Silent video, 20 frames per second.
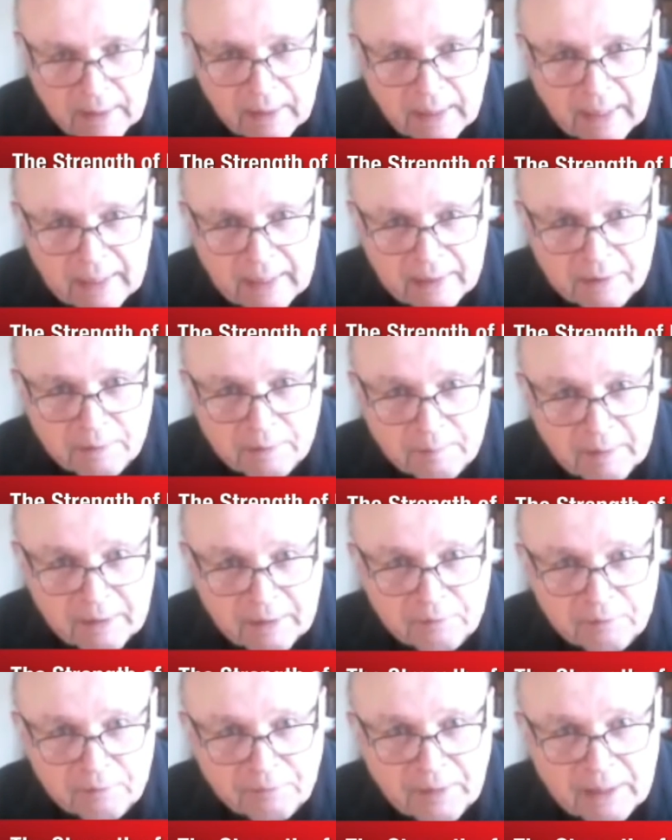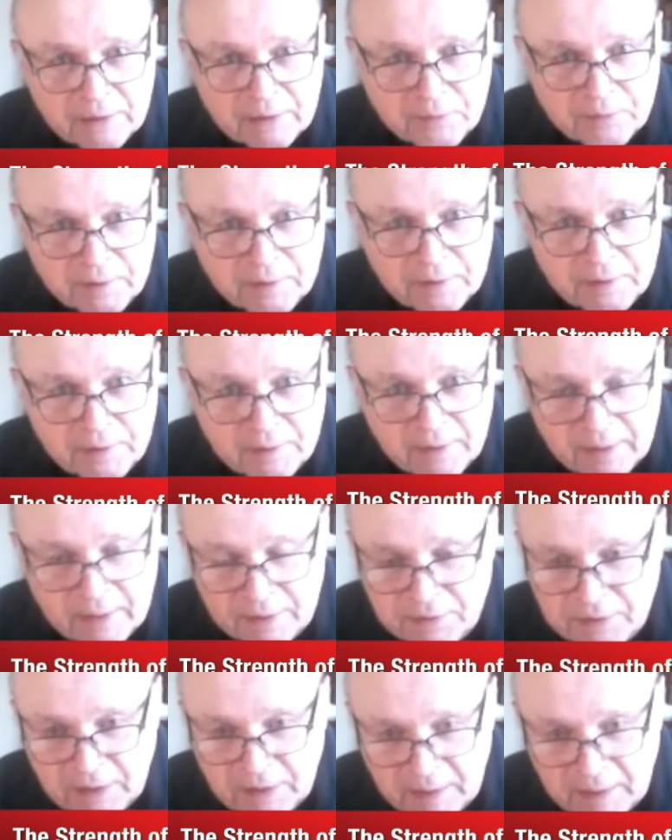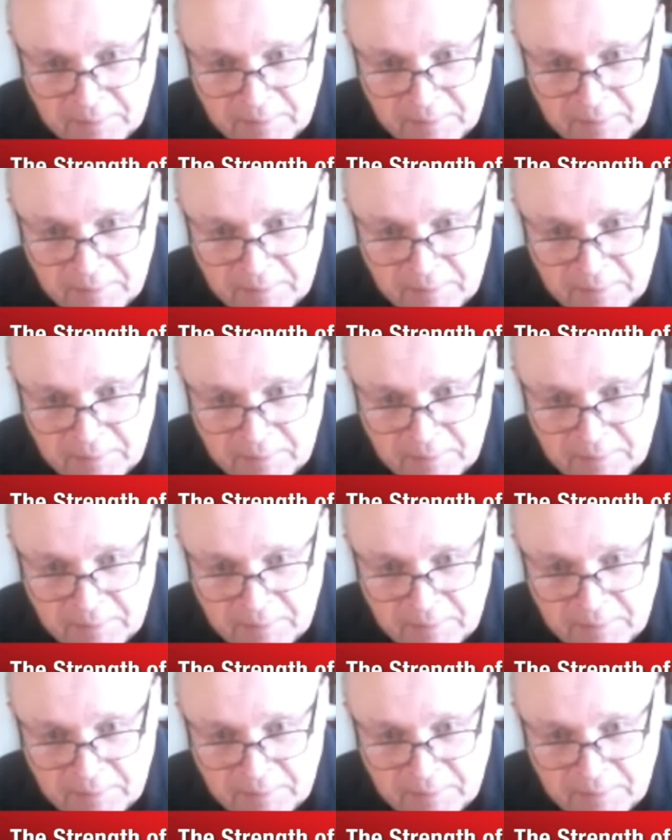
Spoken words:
and the manufacturing index came